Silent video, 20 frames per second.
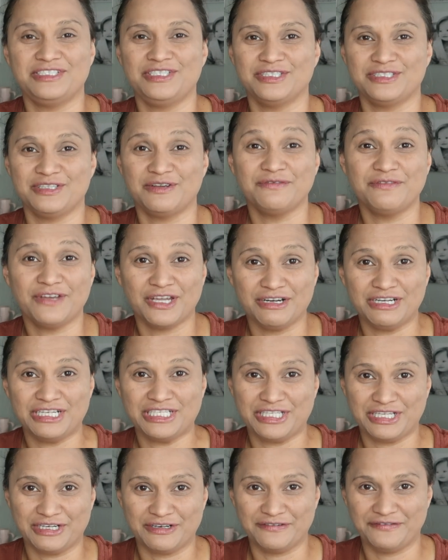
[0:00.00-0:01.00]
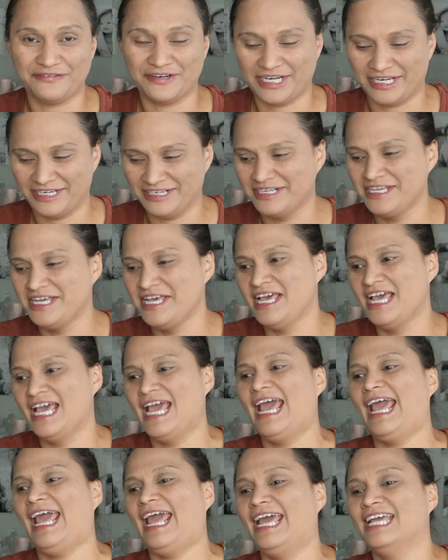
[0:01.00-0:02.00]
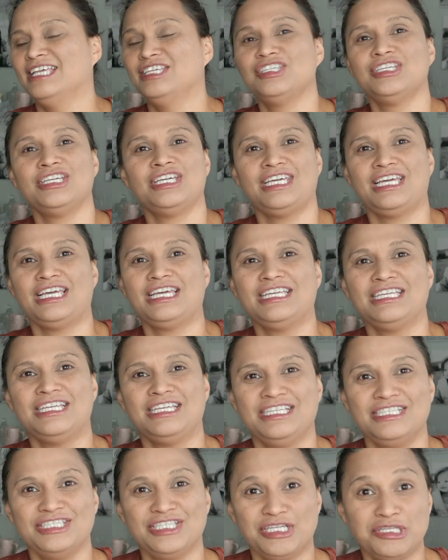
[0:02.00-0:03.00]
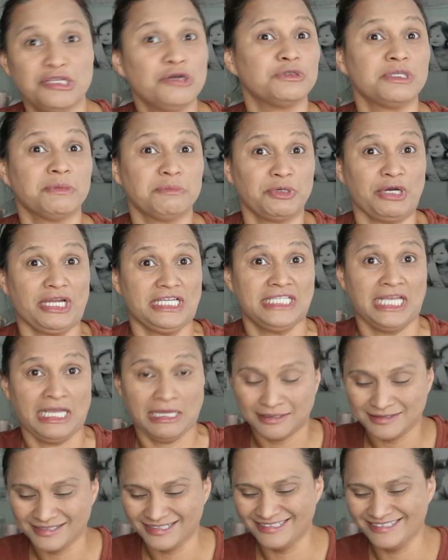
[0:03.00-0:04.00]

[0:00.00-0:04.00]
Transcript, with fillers: She's a very dear friend and she she knows I'm crazy.